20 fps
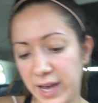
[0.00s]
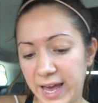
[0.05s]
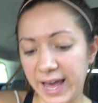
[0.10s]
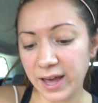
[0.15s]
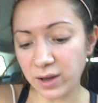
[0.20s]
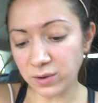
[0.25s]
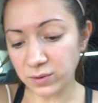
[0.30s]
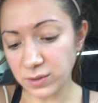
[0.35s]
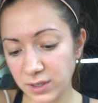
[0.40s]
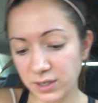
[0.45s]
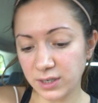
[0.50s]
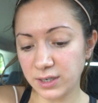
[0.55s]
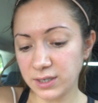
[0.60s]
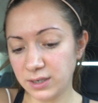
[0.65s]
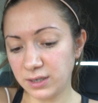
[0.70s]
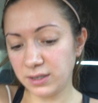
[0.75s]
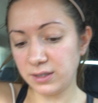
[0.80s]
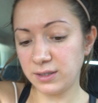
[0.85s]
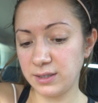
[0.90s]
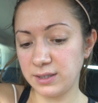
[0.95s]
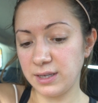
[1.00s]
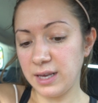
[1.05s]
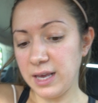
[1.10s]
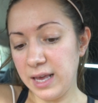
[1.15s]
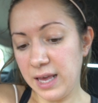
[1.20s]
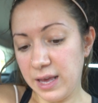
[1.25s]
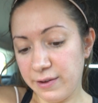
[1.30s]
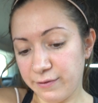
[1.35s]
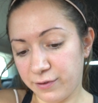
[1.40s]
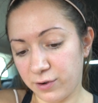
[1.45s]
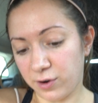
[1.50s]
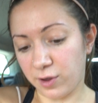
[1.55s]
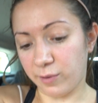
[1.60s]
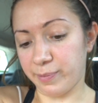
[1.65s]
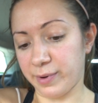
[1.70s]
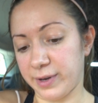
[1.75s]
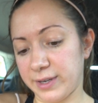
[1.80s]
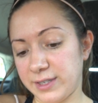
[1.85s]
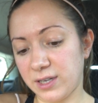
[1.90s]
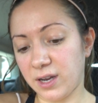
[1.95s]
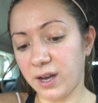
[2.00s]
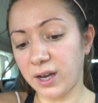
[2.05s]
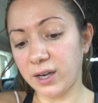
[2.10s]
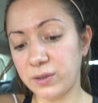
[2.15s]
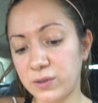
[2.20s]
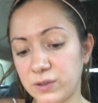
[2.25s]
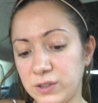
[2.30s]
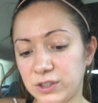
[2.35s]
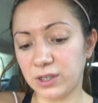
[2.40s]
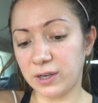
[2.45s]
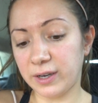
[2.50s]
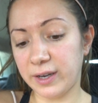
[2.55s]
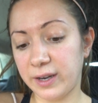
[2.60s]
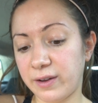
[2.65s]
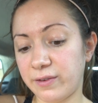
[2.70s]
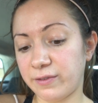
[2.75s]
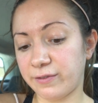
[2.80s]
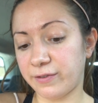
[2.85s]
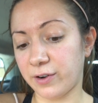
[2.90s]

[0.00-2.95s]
Howden's, followed by Tile Giant,